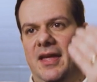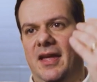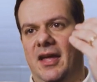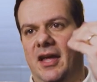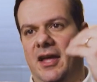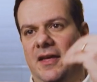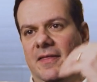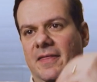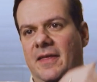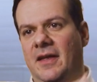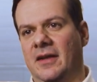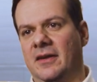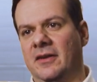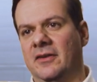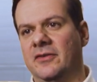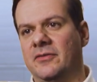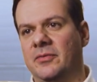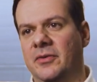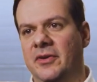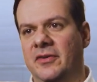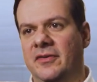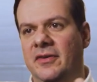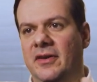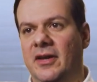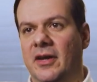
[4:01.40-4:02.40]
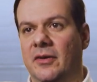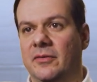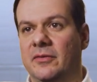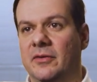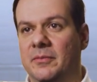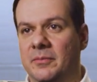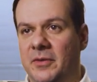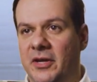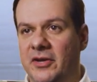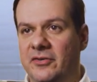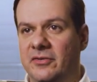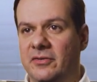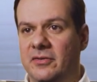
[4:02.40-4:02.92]
and then the intrinsic
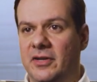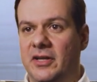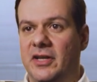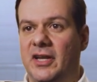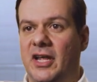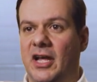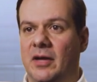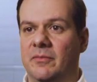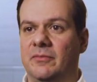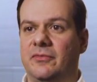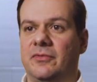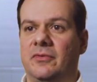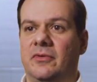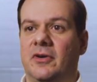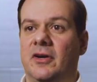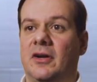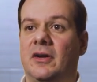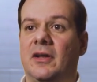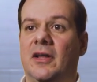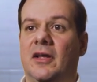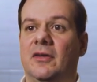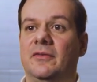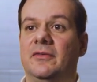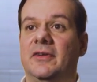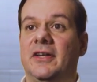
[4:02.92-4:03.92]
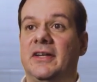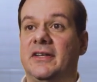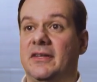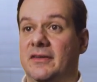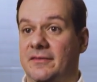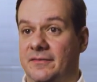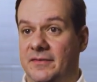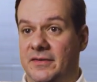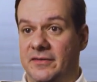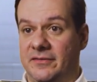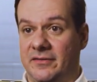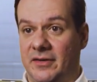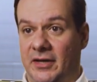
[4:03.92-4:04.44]
automation that comes from our
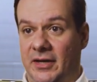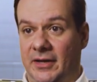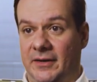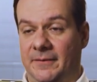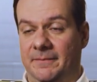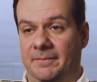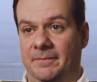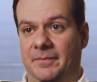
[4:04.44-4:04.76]
cloud-native design.